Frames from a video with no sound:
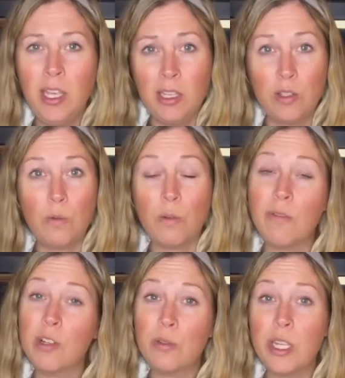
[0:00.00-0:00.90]
So
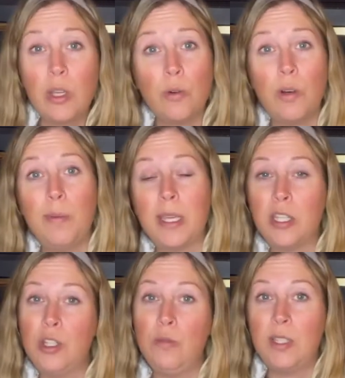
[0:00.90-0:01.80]
Rover's really cool
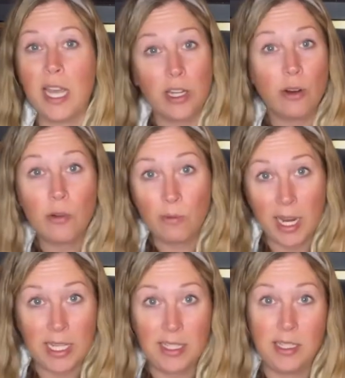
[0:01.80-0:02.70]
because you set your own
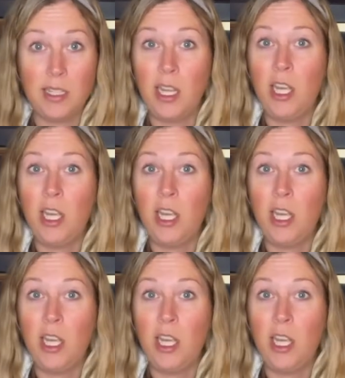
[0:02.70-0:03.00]
rates.